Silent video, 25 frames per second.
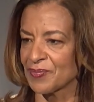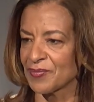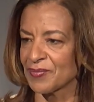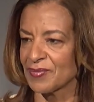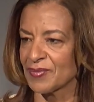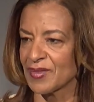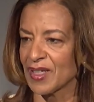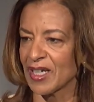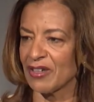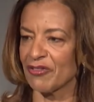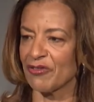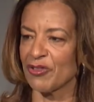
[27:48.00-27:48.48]

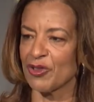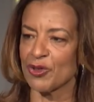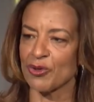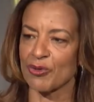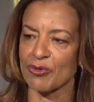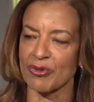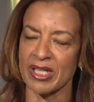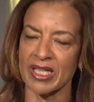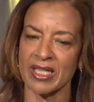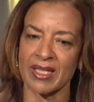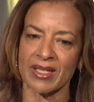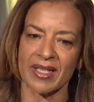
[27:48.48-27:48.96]
if you
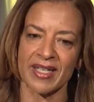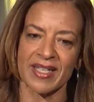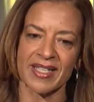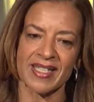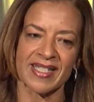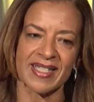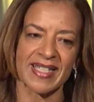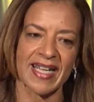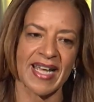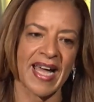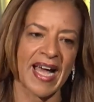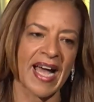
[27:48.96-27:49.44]
realized
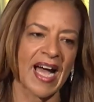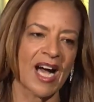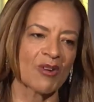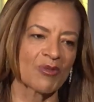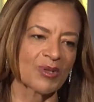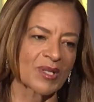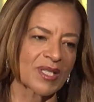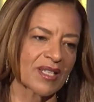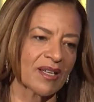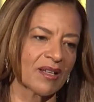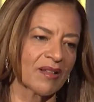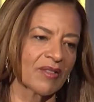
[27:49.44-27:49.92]
how
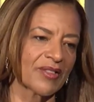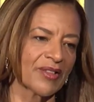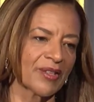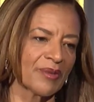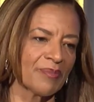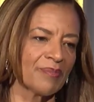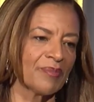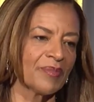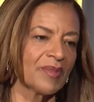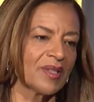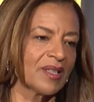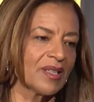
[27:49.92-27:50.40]
seldom
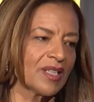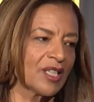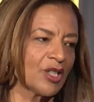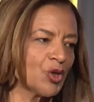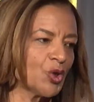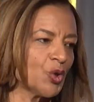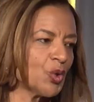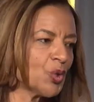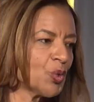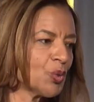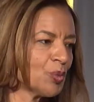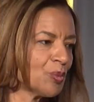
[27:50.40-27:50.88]
they
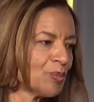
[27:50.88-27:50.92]
do."